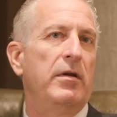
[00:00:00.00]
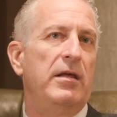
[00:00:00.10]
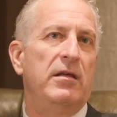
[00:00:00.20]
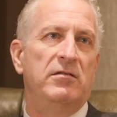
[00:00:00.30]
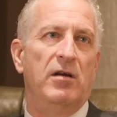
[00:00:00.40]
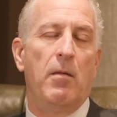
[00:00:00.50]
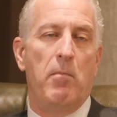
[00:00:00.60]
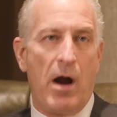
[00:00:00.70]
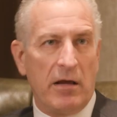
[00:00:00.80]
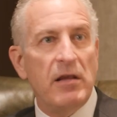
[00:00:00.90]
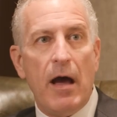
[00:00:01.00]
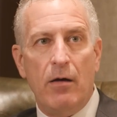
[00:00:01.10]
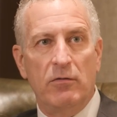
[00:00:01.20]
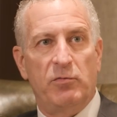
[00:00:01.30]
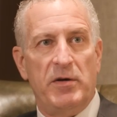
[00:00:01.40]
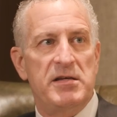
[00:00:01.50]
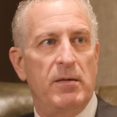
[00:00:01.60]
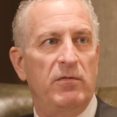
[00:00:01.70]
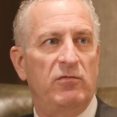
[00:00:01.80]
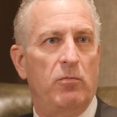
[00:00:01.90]
and there are markdowns when it
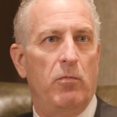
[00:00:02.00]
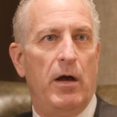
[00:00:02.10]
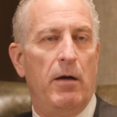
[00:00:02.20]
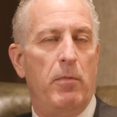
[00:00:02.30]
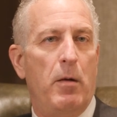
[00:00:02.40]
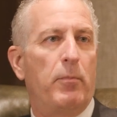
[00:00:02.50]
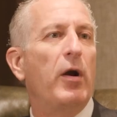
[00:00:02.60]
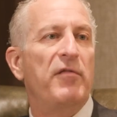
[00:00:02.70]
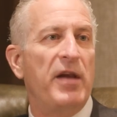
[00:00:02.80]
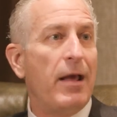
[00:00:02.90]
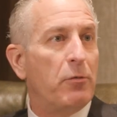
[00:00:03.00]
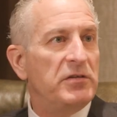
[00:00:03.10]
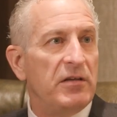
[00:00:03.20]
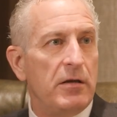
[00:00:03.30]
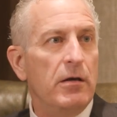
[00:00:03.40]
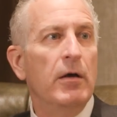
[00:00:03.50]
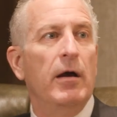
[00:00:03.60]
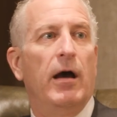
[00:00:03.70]
comes to private equity